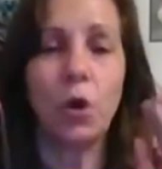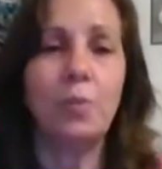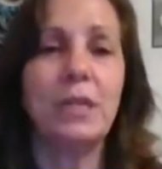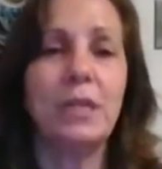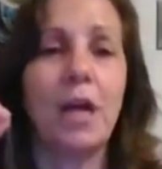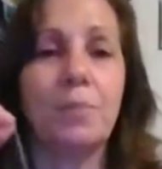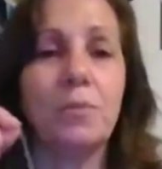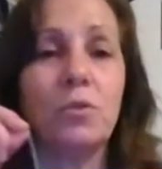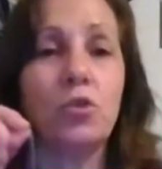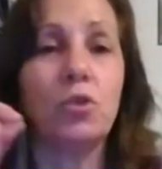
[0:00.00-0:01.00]
opening up
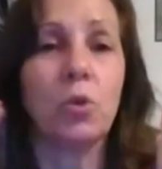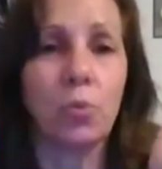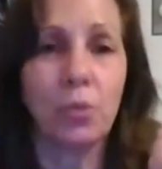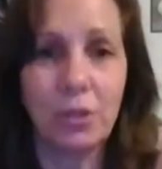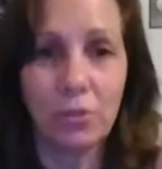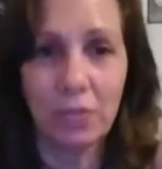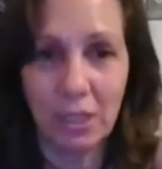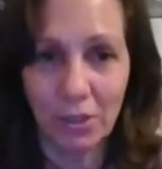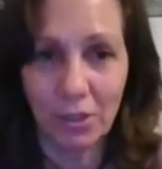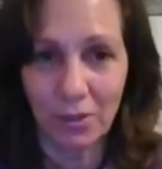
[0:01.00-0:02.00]
to the real
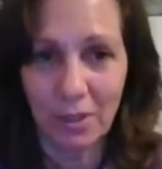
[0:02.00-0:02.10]
deal,